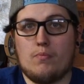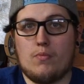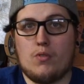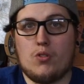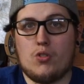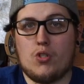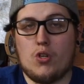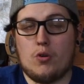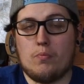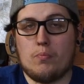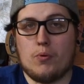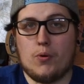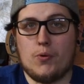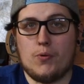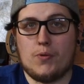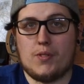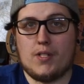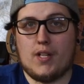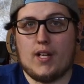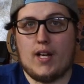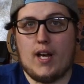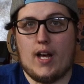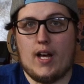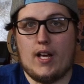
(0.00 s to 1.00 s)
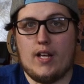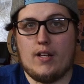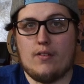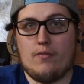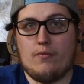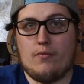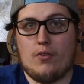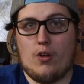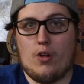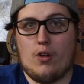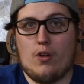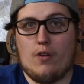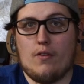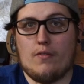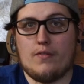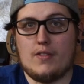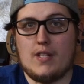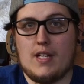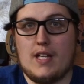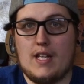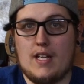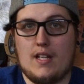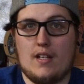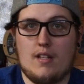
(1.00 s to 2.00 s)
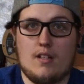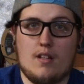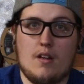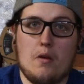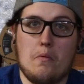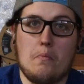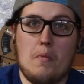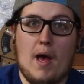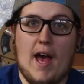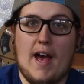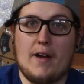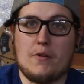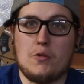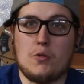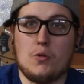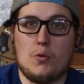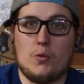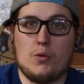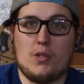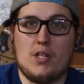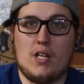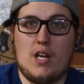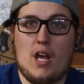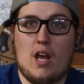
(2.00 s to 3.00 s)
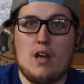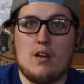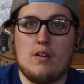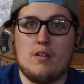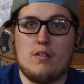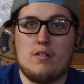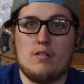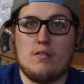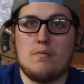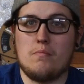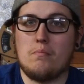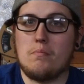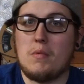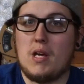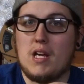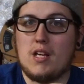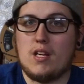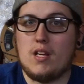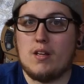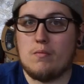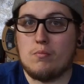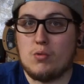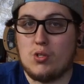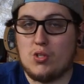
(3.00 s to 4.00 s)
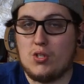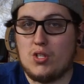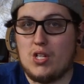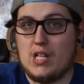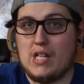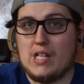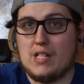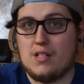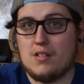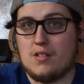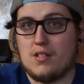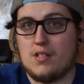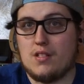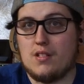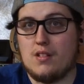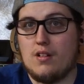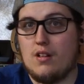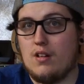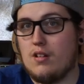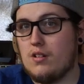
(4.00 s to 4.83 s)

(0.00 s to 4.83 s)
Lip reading: Joe Prusa got involved in actually making machines,